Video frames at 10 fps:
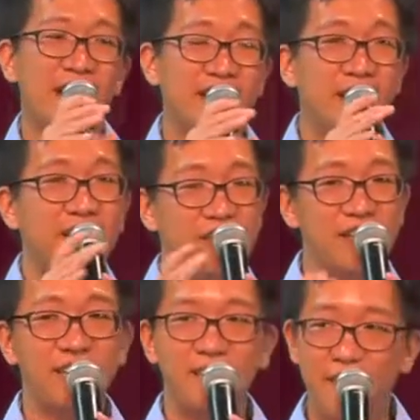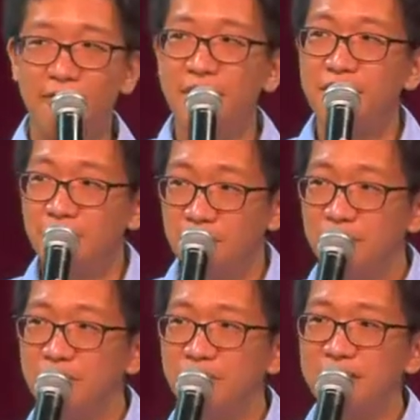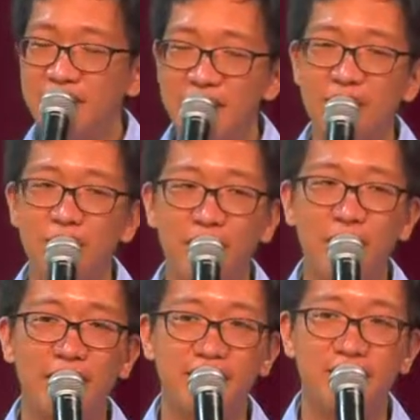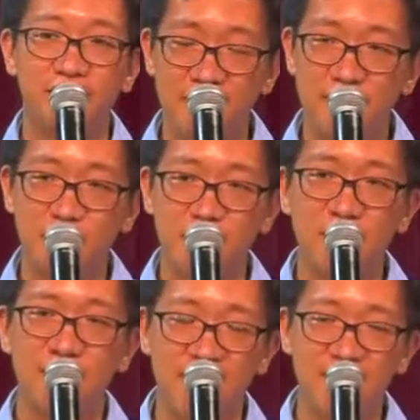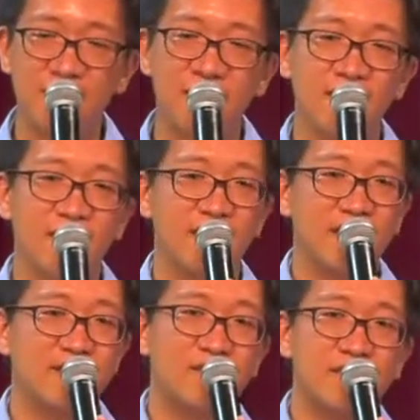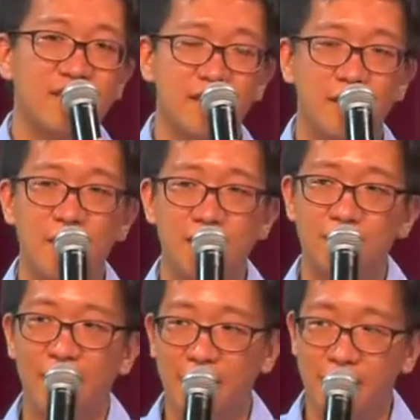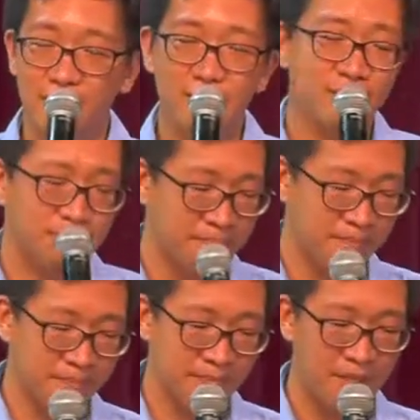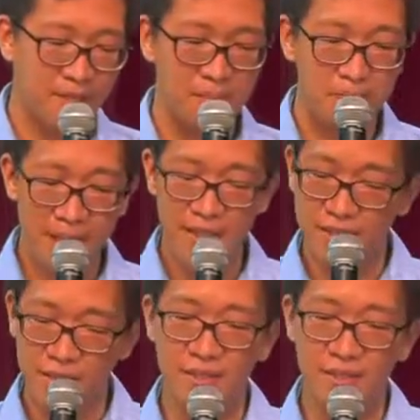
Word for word: And I think in that way, you do see why, why Scripture does, does consider him as righteous. But